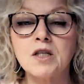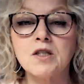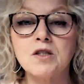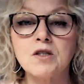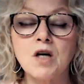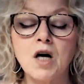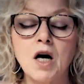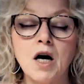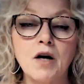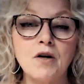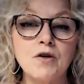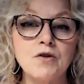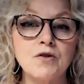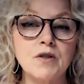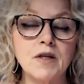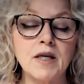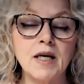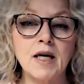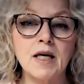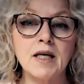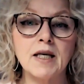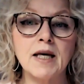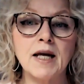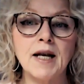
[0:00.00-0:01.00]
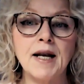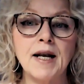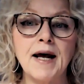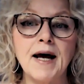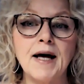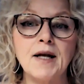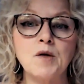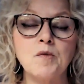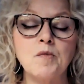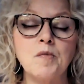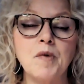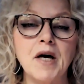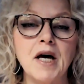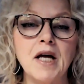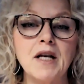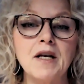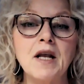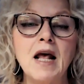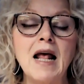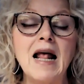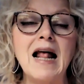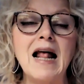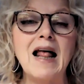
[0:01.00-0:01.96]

and tired you can't get out of bed,